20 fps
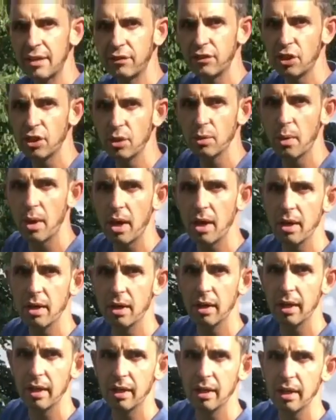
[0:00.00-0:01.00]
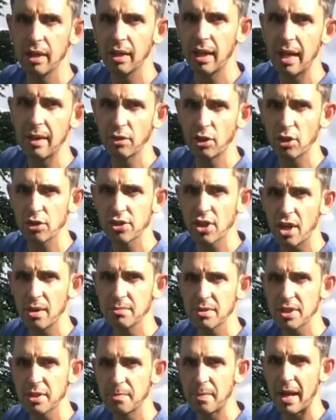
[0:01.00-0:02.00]
if you haven't got time
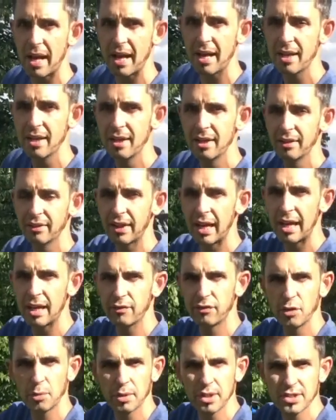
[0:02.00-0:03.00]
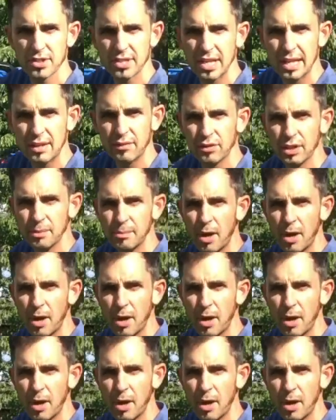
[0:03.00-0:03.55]
to spare, that if you want to savour the